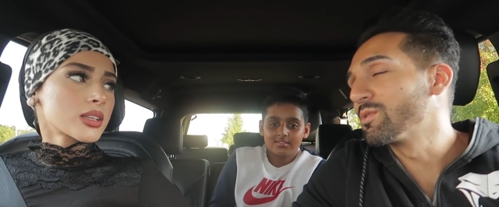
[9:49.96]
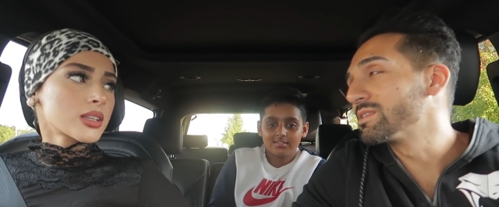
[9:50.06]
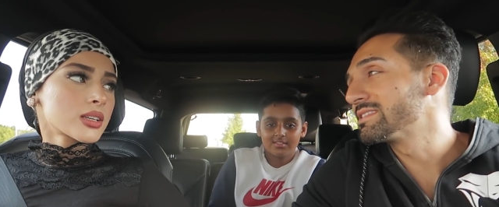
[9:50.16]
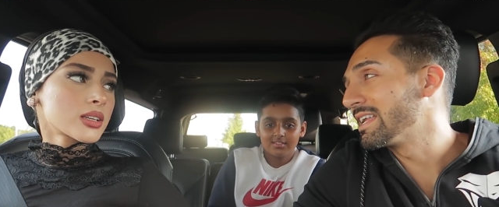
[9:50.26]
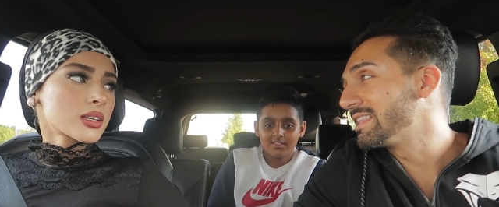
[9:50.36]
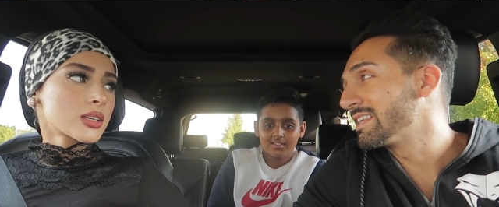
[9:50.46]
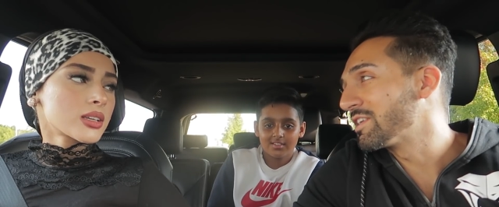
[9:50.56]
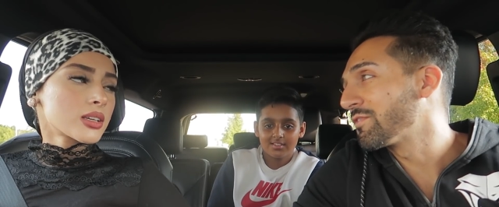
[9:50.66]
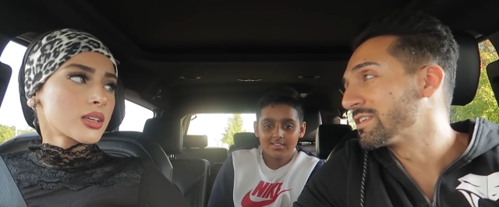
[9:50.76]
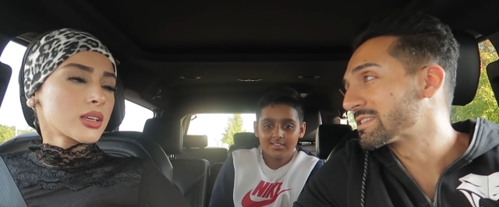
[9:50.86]
Speaker 1: noticed anything
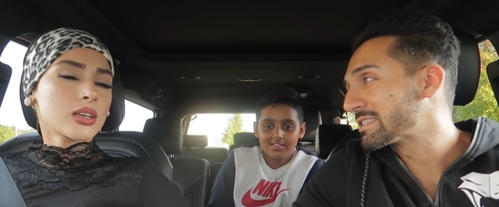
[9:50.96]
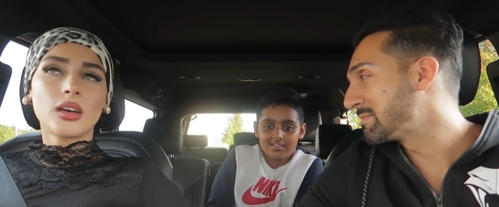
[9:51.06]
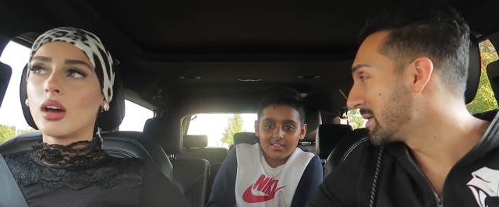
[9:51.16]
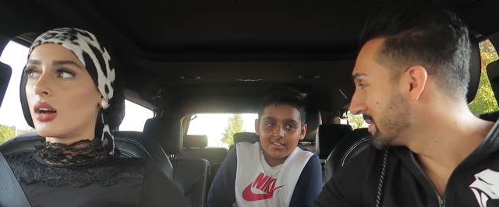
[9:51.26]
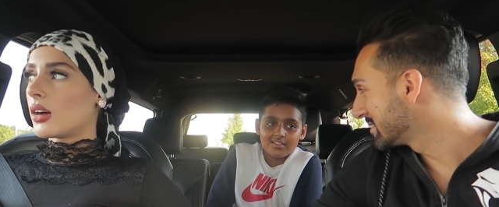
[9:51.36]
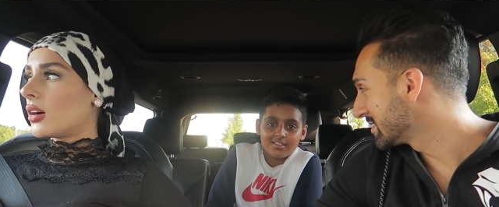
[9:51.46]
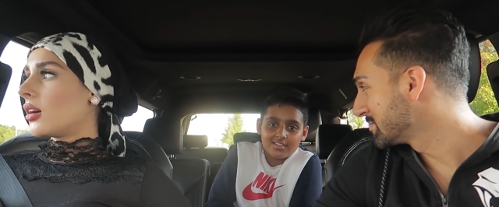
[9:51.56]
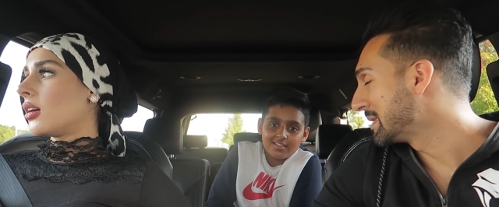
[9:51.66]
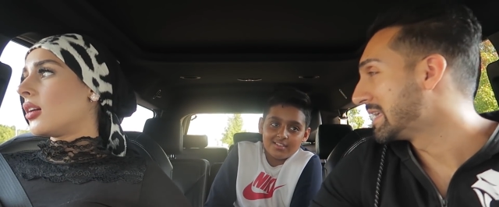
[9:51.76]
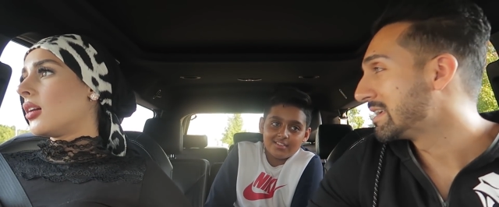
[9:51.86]
different, because maybe it's just
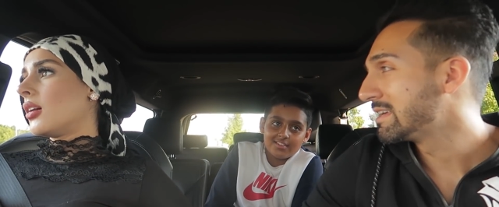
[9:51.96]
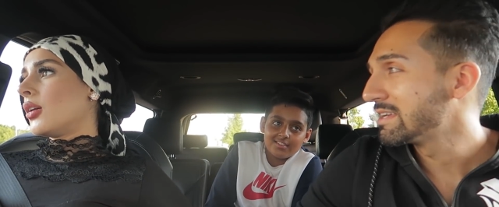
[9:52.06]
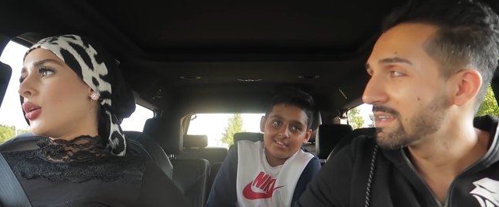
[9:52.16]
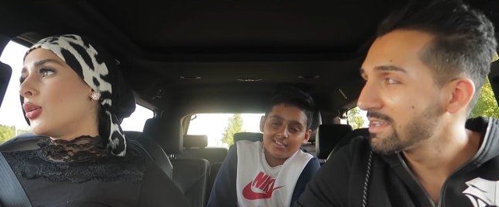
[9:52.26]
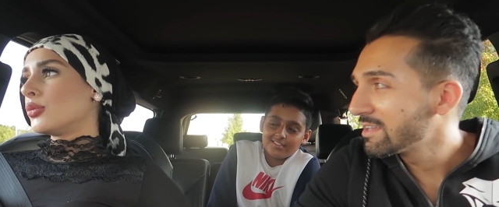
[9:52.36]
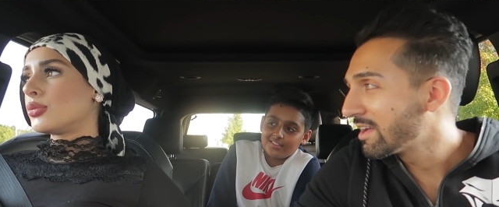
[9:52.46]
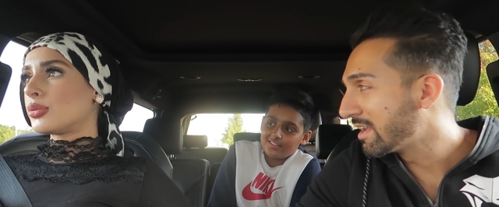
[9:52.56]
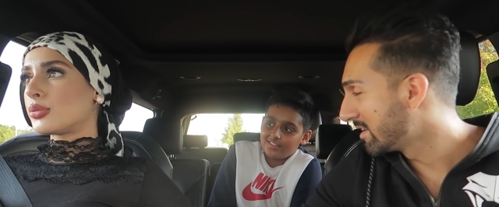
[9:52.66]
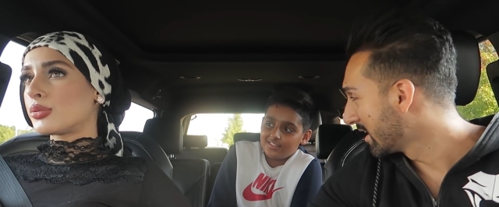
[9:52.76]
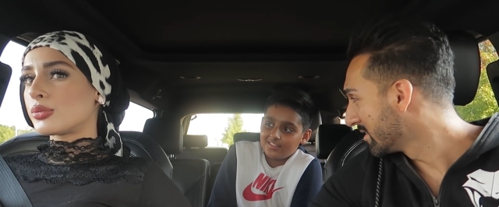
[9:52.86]
me
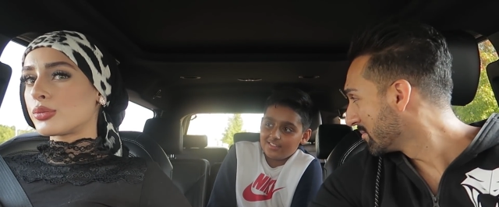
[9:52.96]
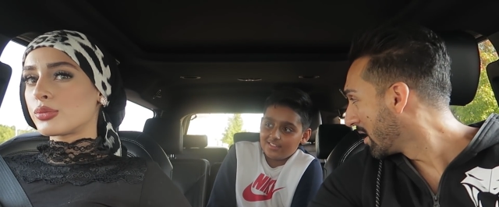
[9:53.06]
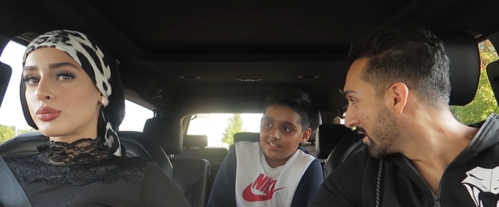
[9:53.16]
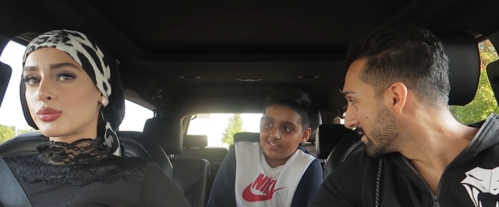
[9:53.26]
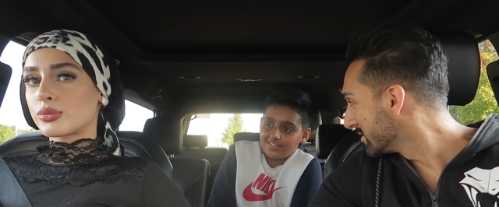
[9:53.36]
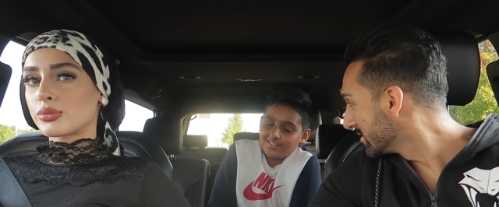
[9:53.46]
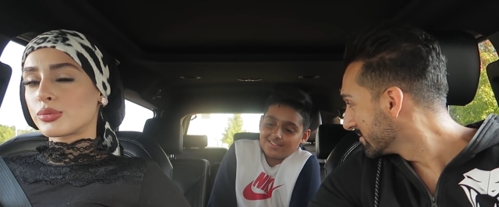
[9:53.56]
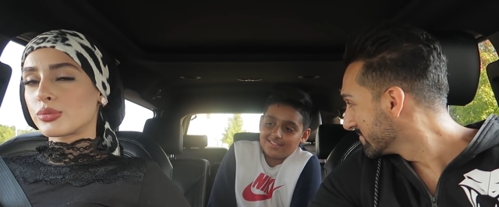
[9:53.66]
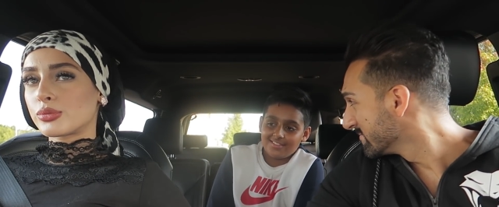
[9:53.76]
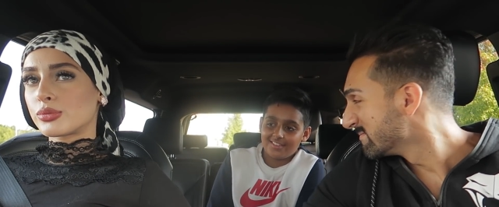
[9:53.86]
and, and Mahad.
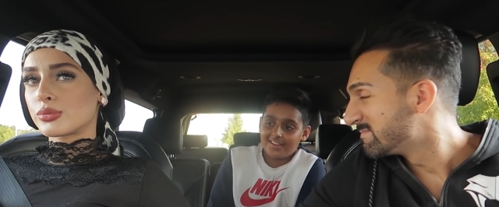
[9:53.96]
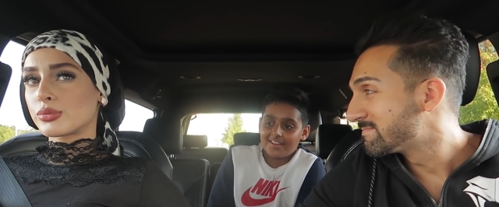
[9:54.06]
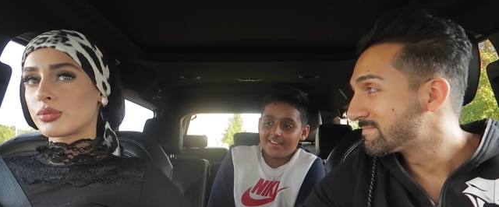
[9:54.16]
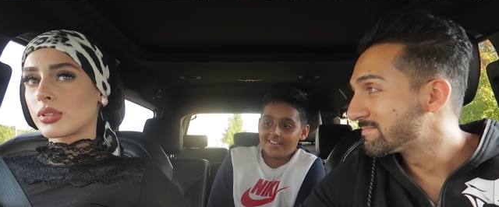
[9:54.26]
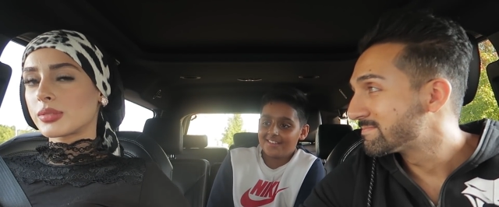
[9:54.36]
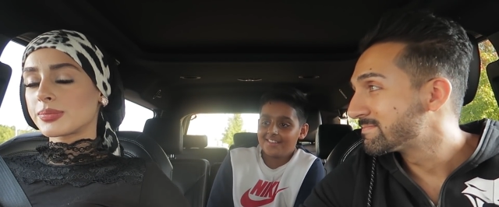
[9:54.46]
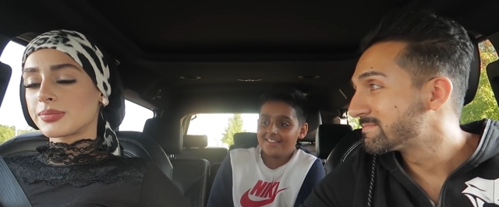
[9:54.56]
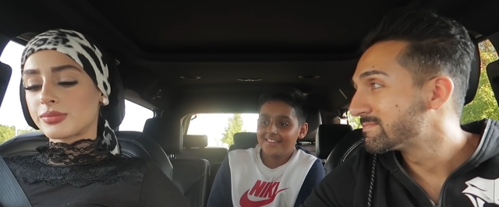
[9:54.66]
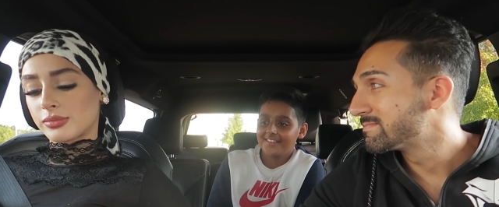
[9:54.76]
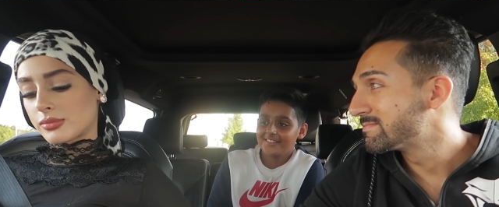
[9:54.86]
Speaker 2: Yeah.
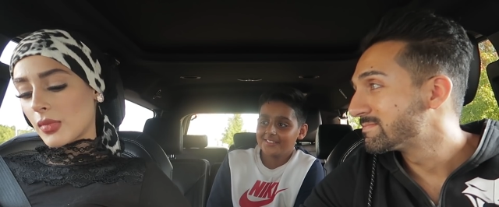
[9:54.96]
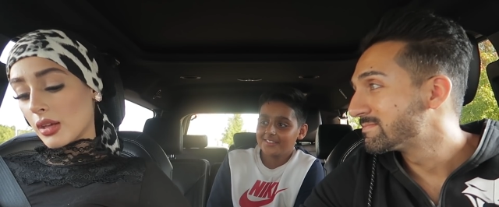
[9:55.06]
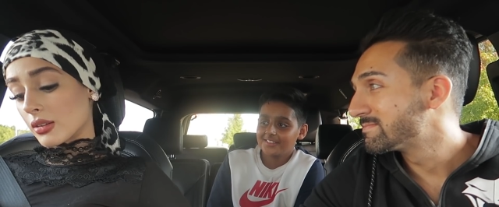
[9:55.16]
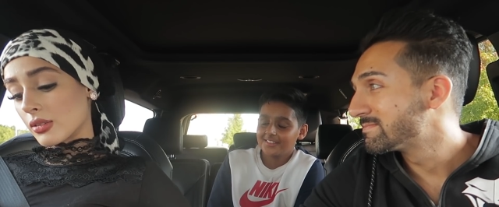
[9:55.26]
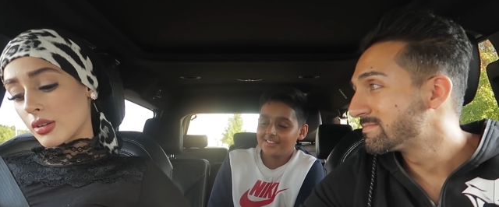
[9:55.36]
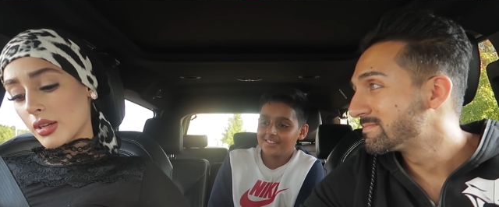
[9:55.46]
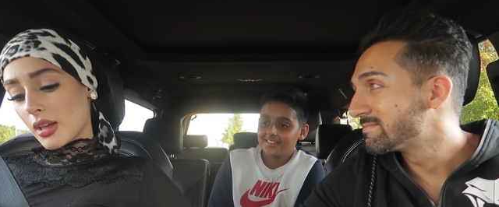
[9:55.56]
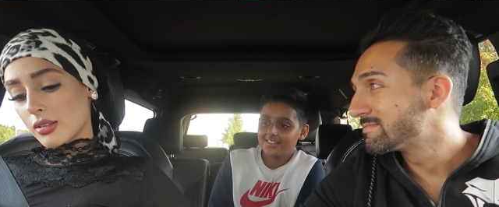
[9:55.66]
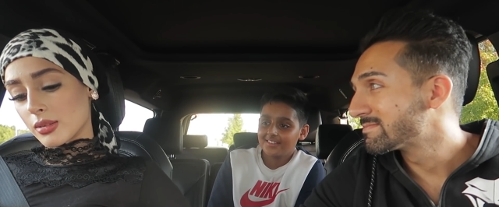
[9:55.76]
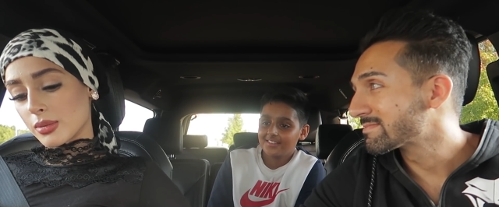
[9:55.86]
I don't know, I
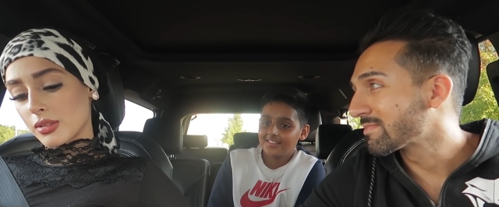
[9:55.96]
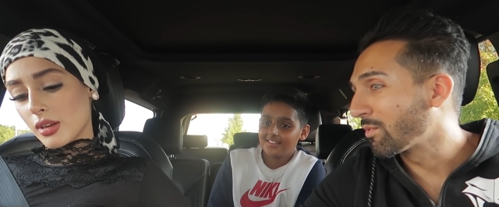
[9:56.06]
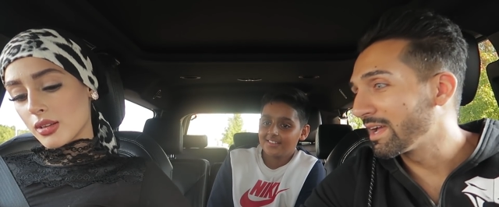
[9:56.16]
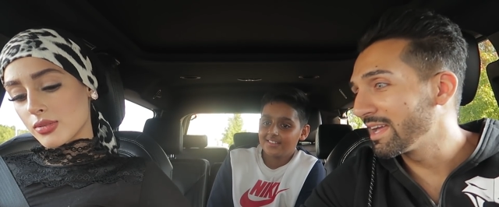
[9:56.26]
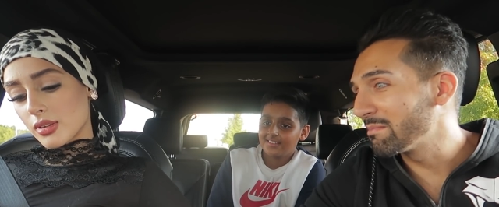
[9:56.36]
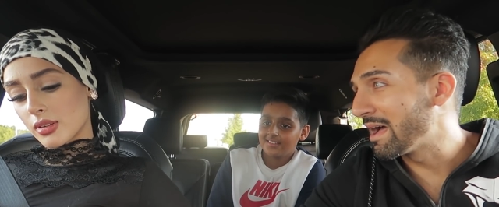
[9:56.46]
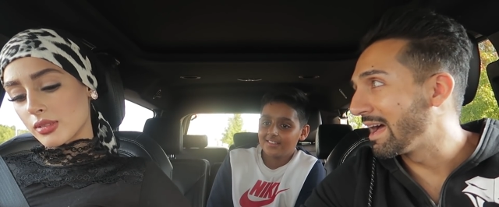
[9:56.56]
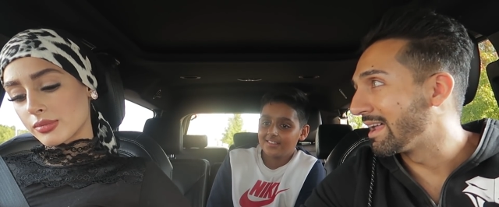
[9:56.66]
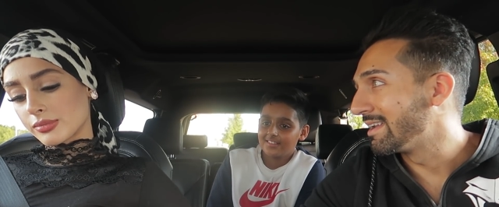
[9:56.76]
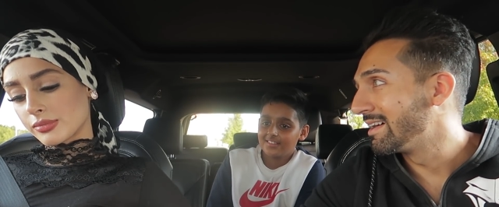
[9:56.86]
can't deal with
Speaker 1: you. Why are you getting
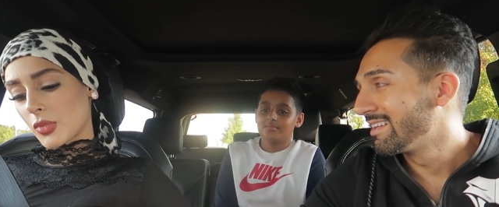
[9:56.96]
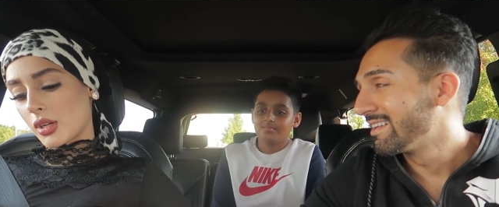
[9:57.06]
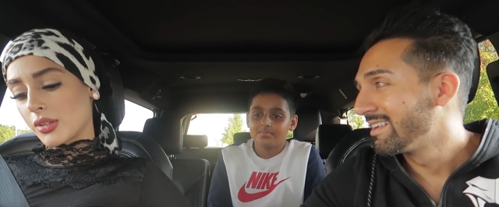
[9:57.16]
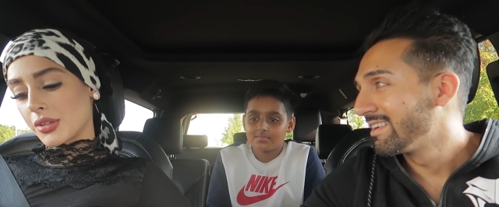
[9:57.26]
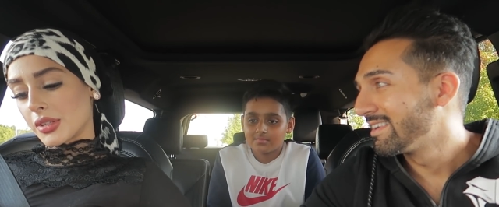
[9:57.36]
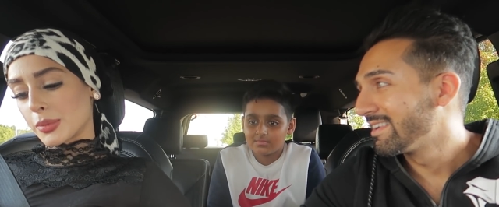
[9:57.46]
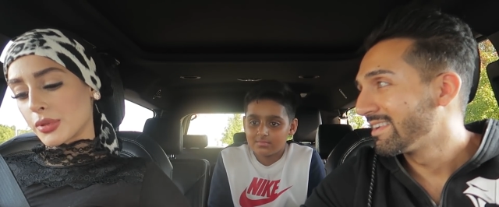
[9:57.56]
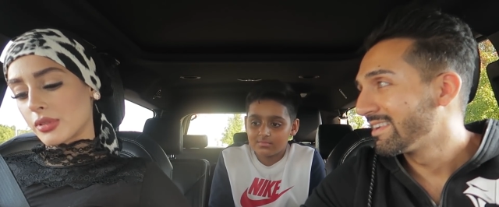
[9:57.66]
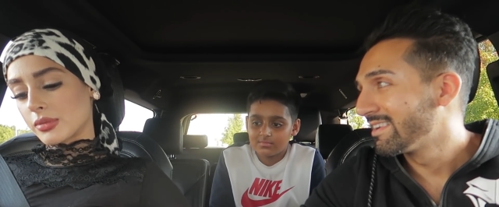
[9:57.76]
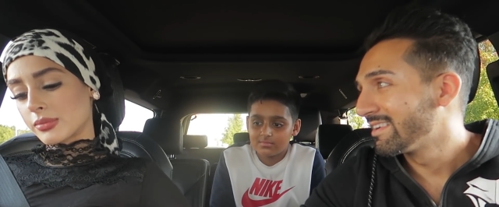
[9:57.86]
mad? I'm not hungry
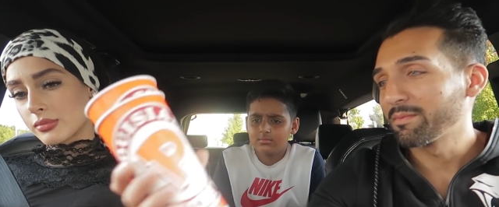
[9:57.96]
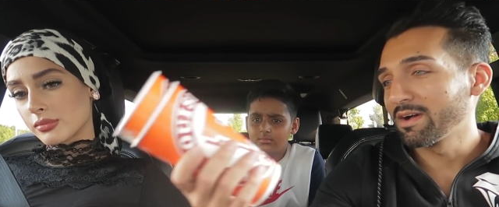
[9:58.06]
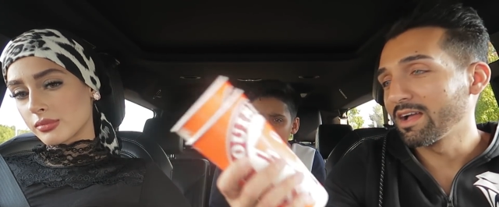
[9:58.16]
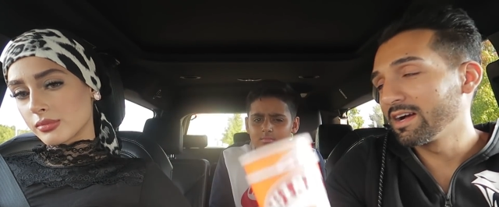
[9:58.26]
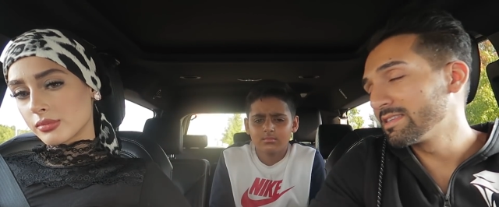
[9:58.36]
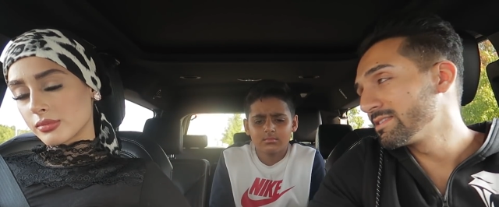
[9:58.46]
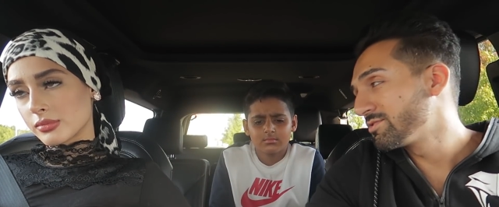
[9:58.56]
anymore. I'm, I got this